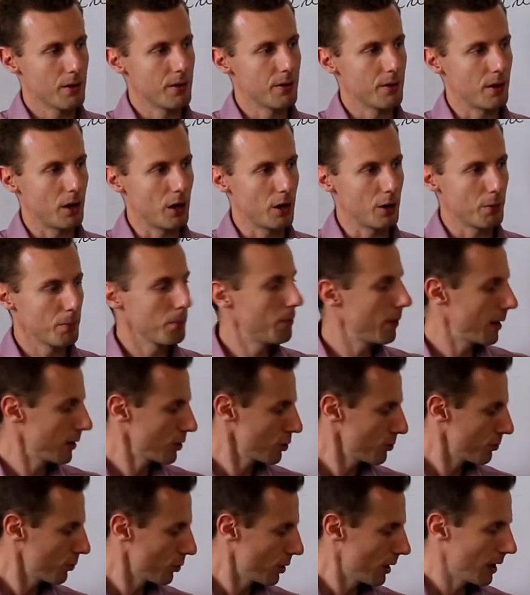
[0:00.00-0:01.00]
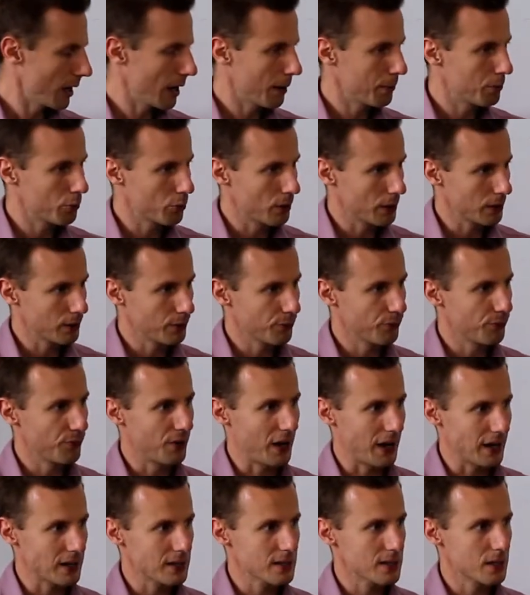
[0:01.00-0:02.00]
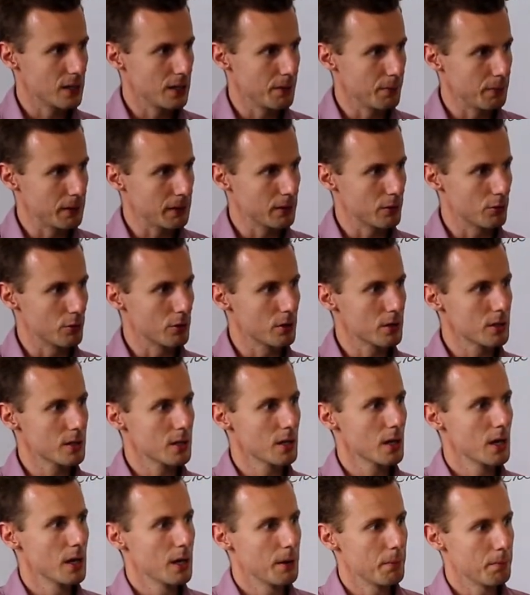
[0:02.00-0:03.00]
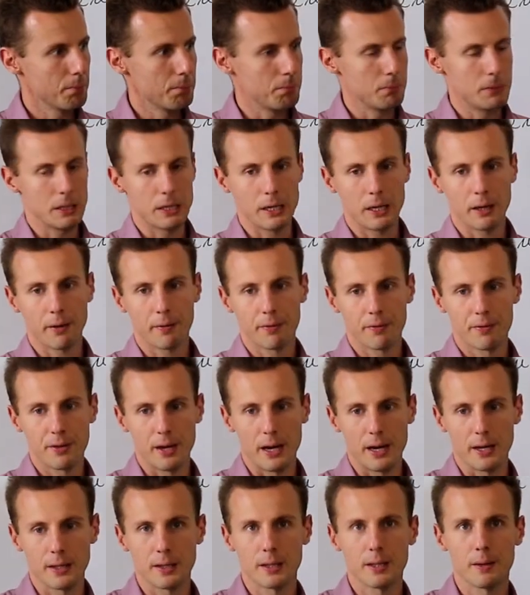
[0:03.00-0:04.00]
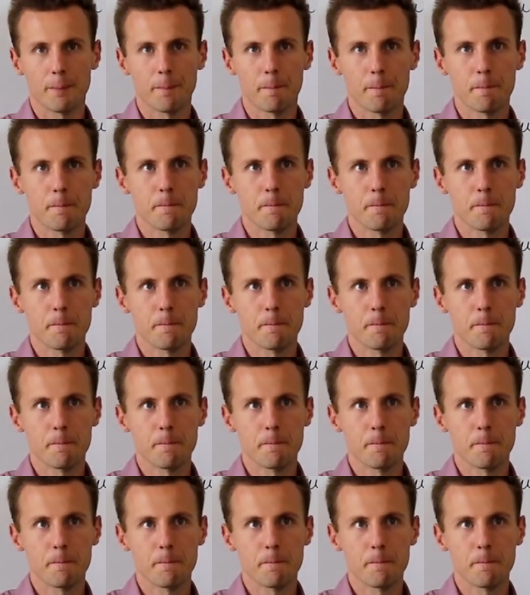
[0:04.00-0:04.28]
there are much more elaborate flux limiters, meaning that